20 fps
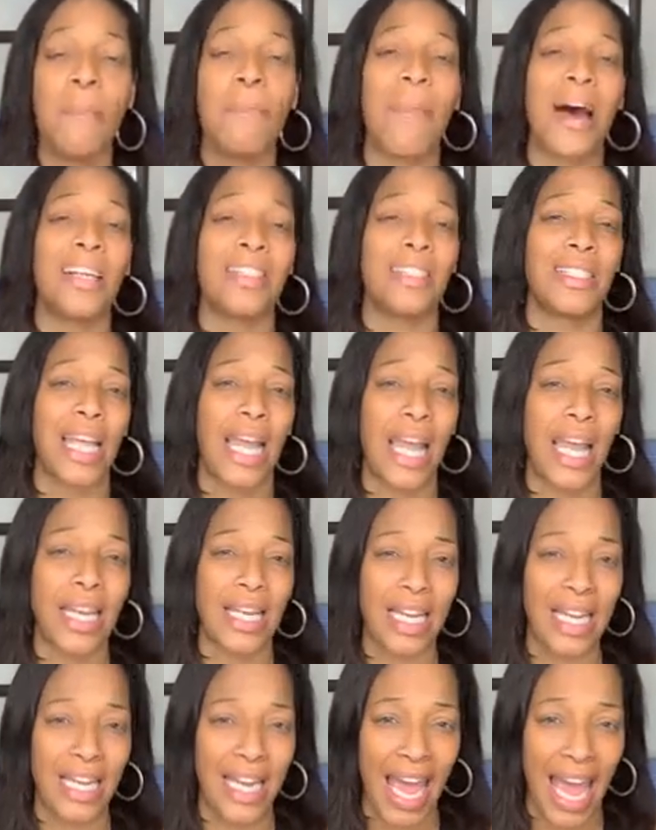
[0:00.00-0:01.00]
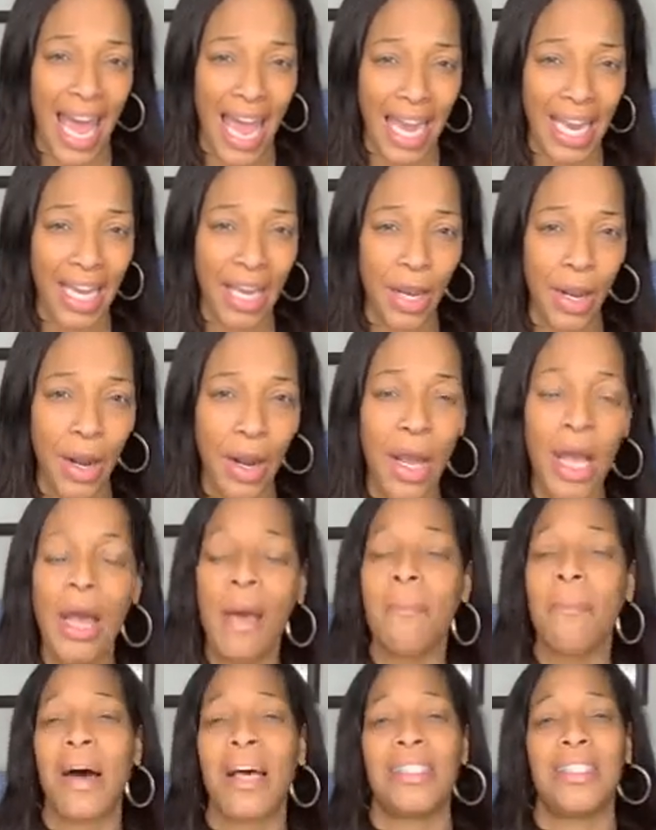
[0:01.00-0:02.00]
by staying in anger,
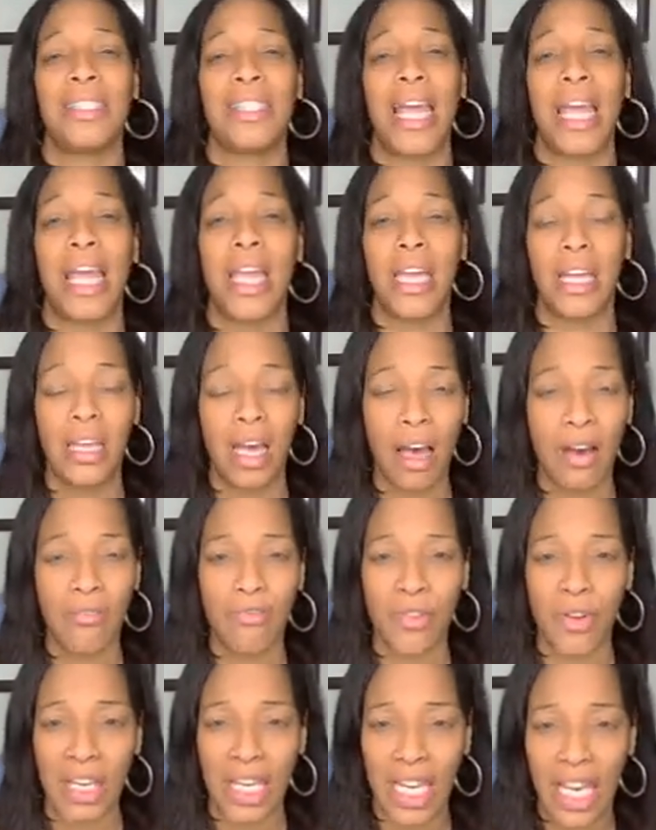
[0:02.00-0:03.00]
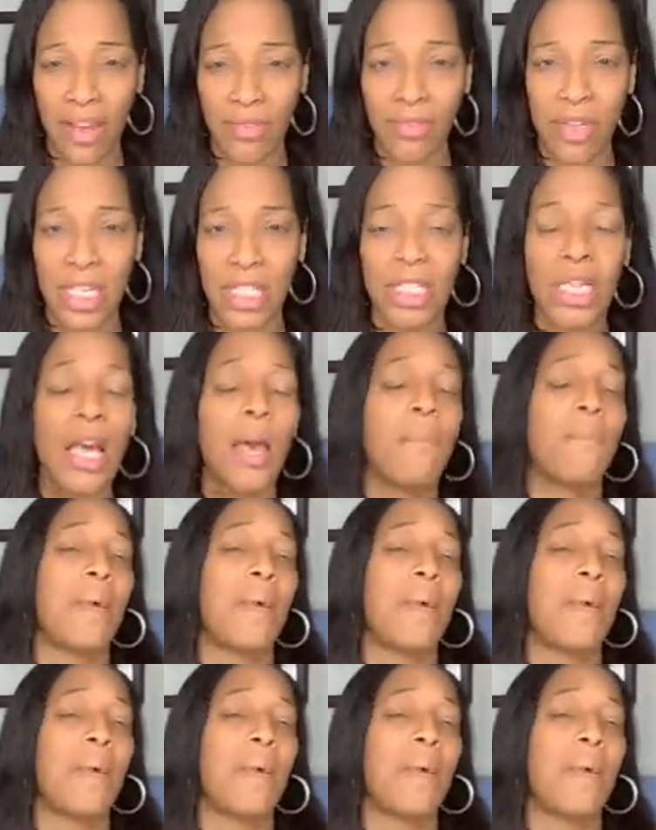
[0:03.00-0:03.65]
by staying in unforgiveness,